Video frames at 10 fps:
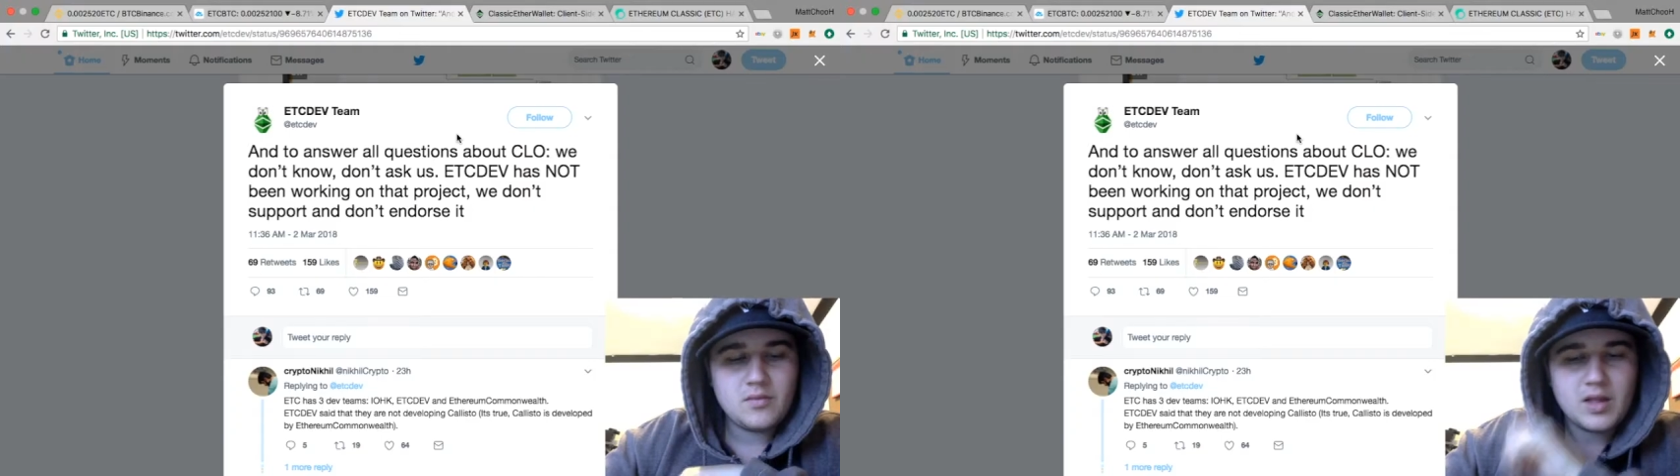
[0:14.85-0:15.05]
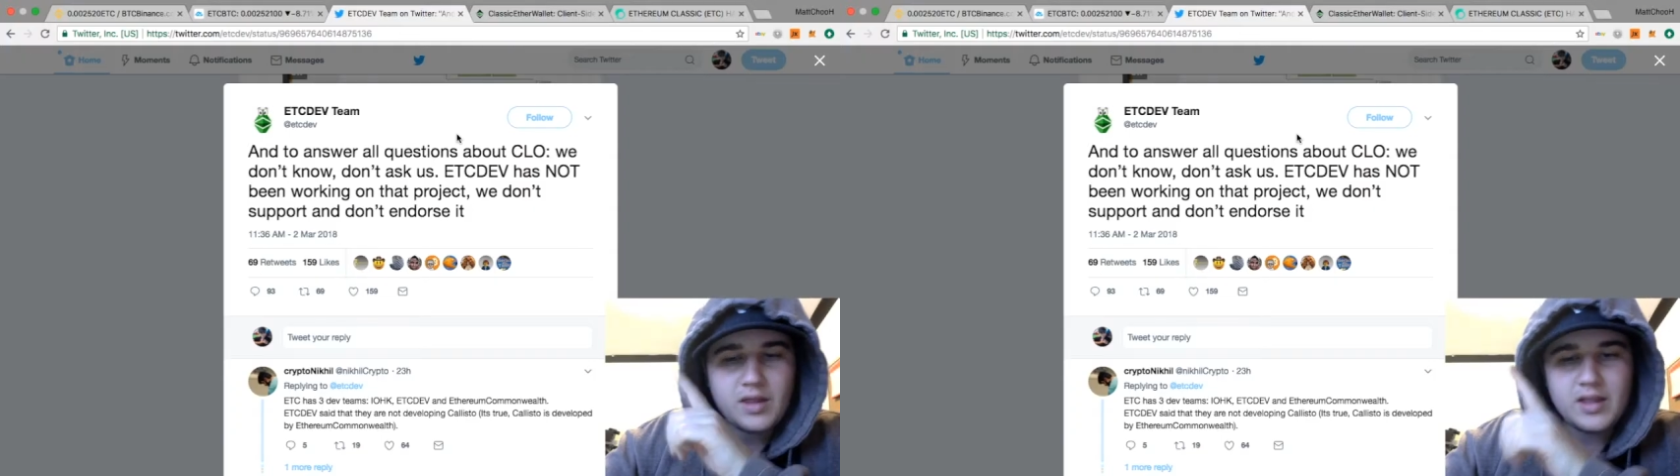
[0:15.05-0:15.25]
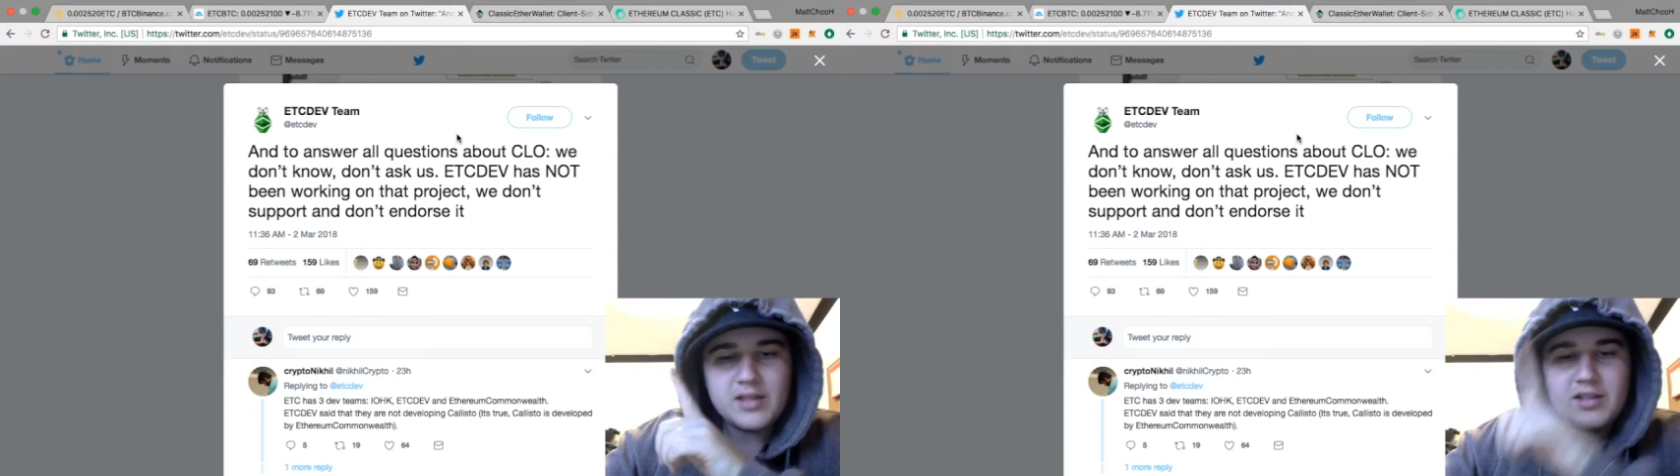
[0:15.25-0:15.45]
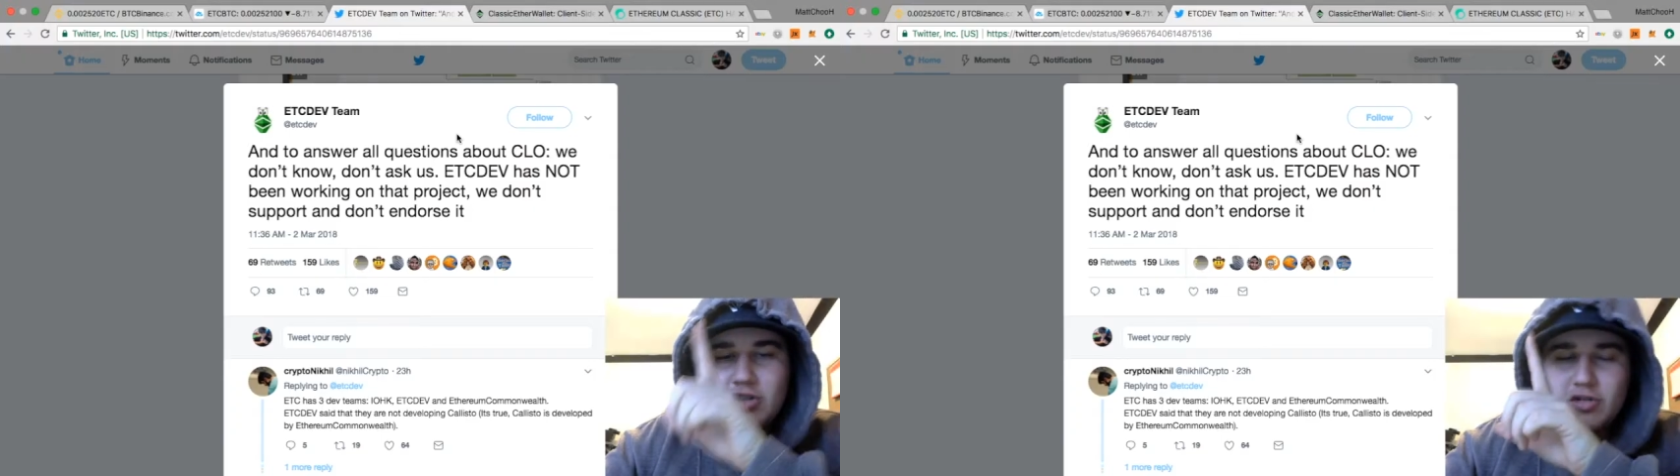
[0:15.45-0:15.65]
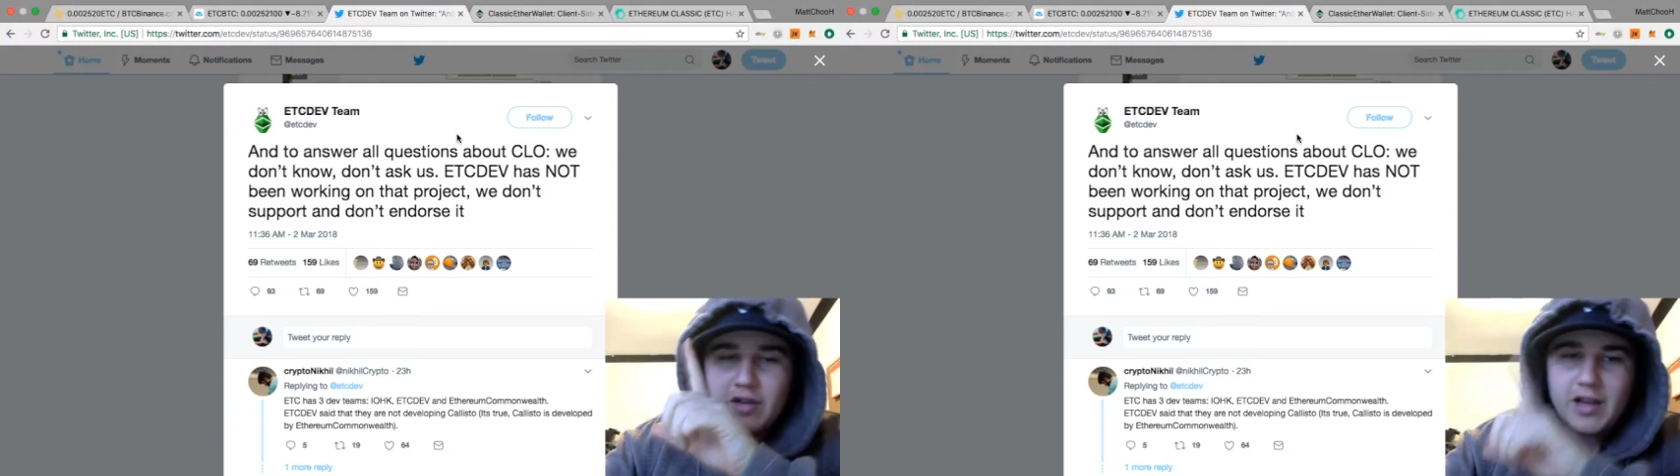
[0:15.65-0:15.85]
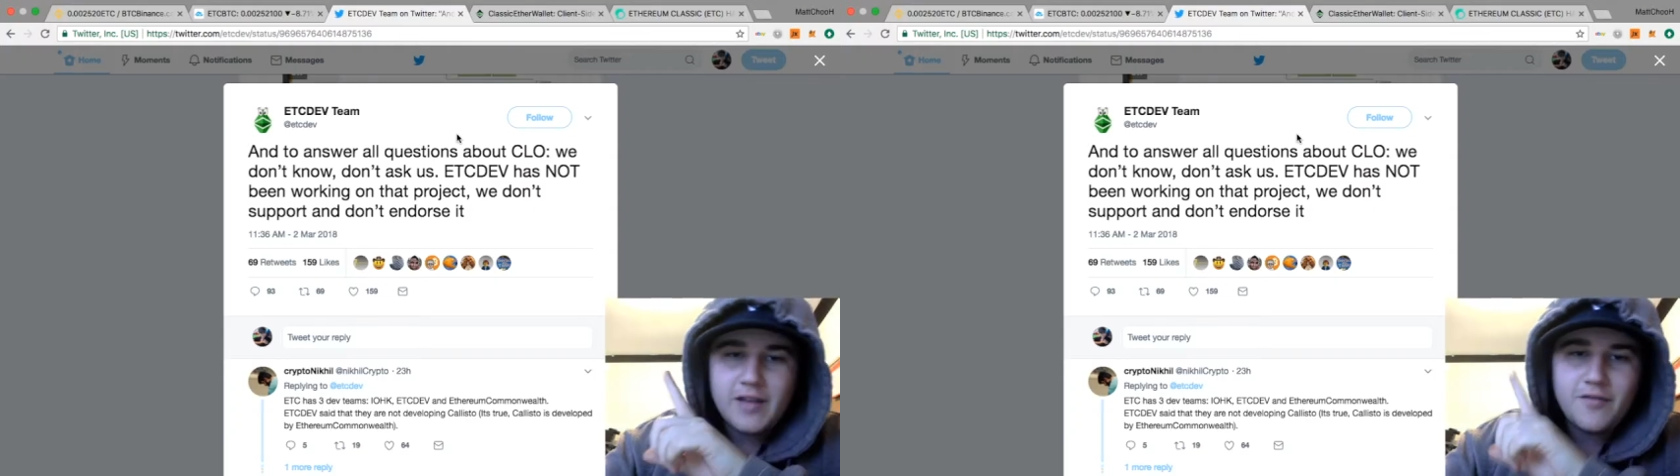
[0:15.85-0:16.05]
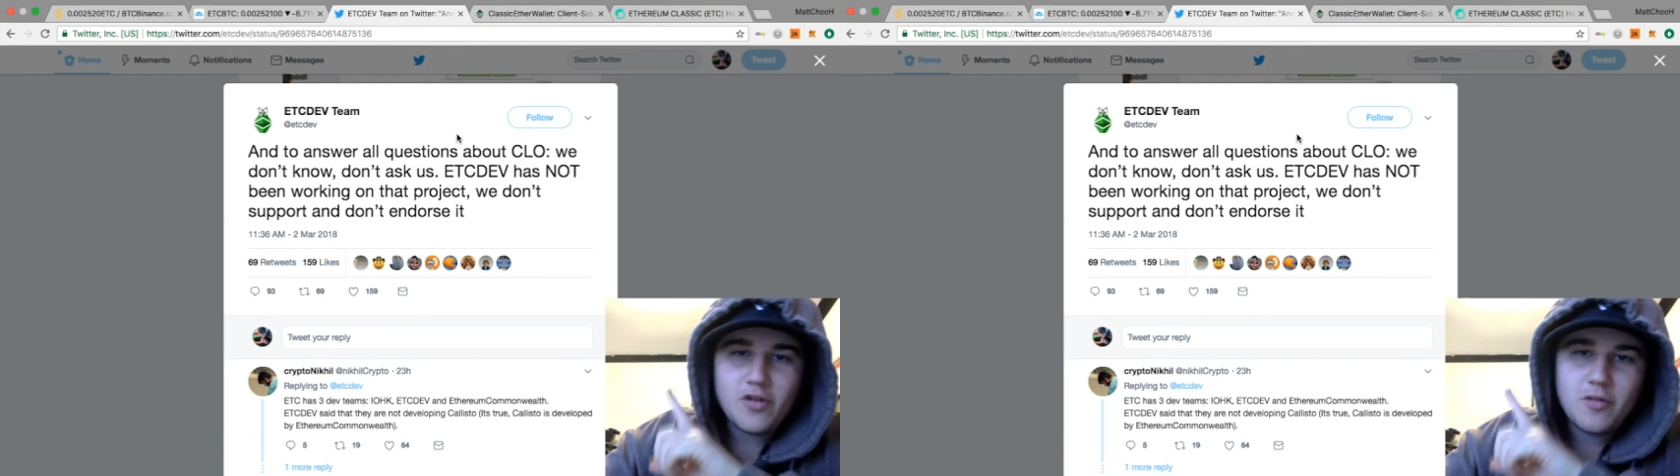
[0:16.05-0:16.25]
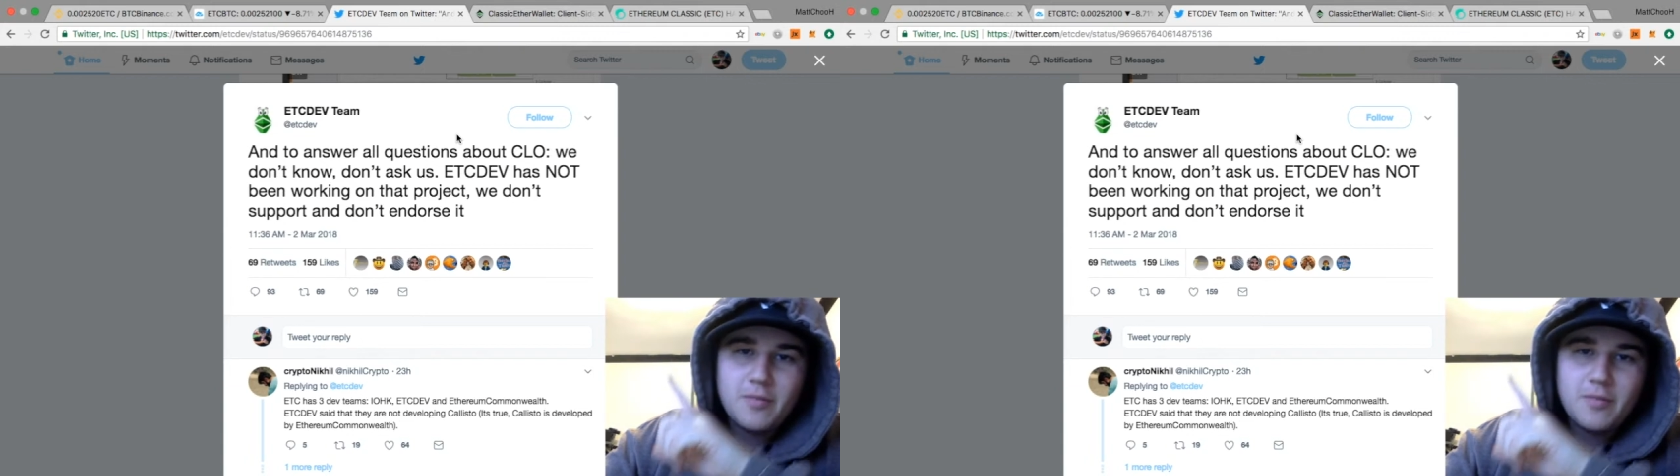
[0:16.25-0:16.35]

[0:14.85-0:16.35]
This is straight from